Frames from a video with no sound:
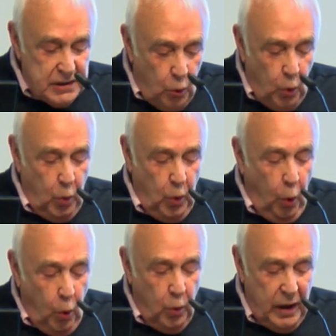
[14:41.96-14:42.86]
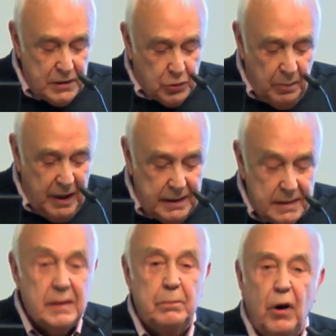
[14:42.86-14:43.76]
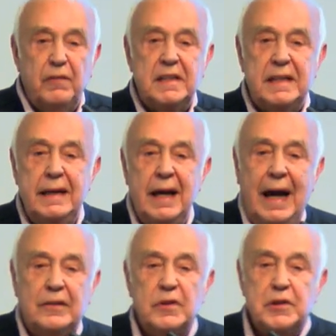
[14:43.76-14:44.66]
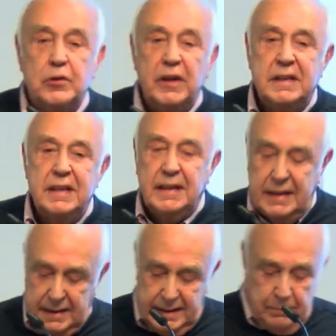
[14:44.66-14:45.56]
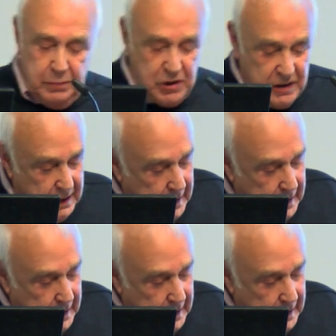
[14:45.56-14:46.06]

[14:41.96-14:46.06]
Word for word: always remains the poverty and restricted consumption